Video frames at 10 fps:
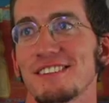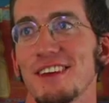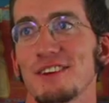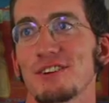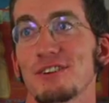
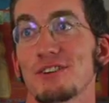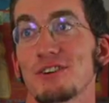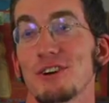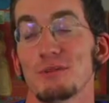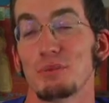they
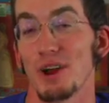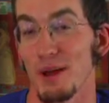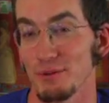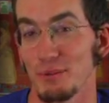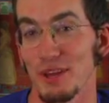could
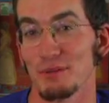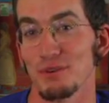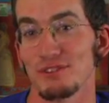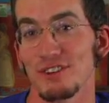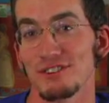perhaps be in a
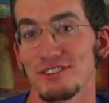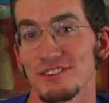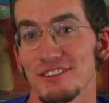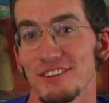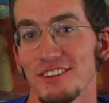
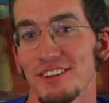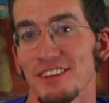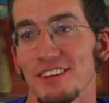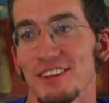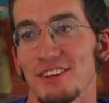position
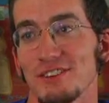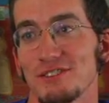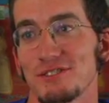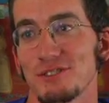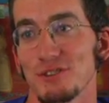
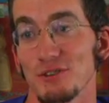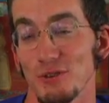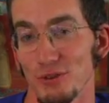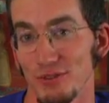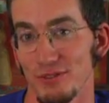
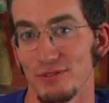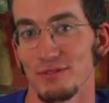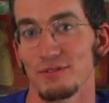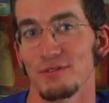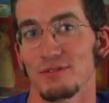to
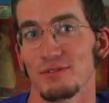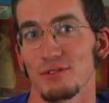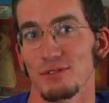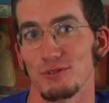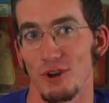
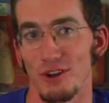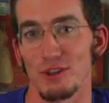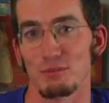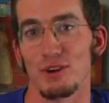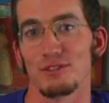
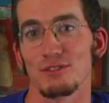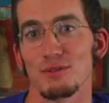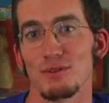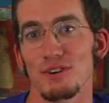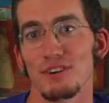strongly oppose
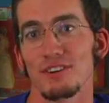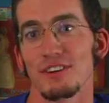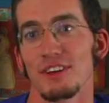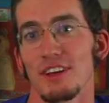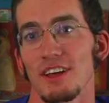the war.
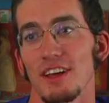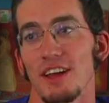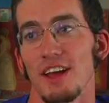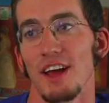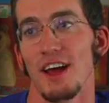
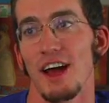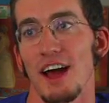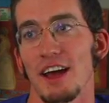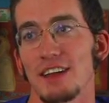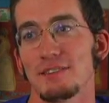
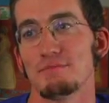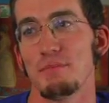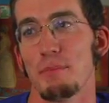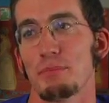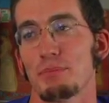I
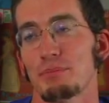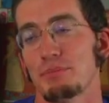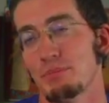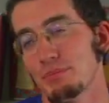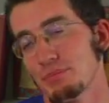
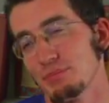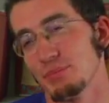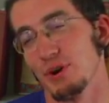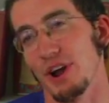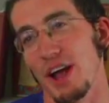
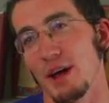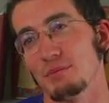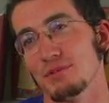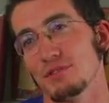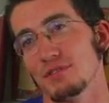
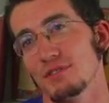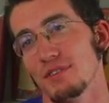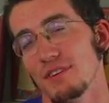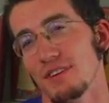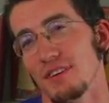perhaps
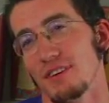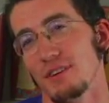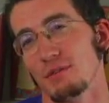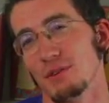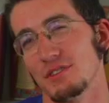
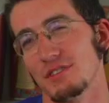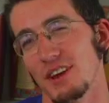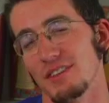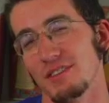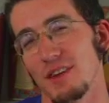would
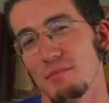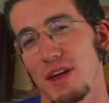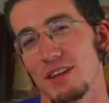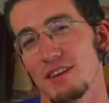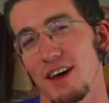say that they
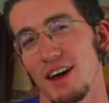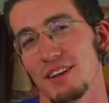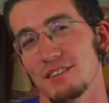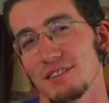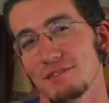may
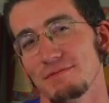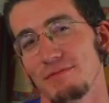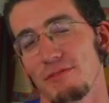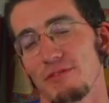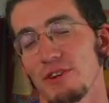not
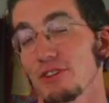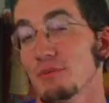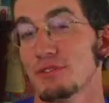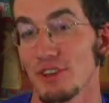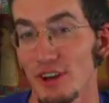feel
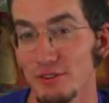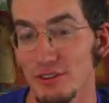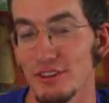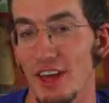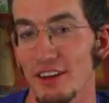themselves
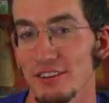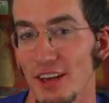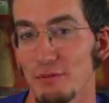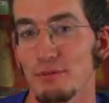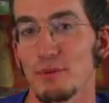in that
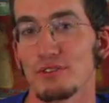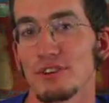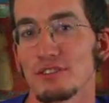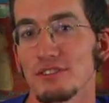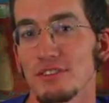type of
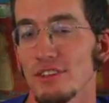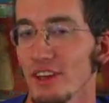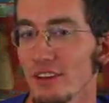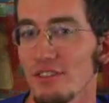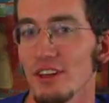position, that they
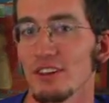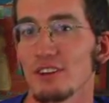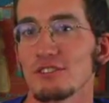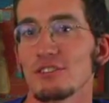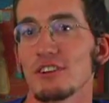have that
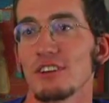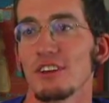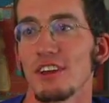luxury.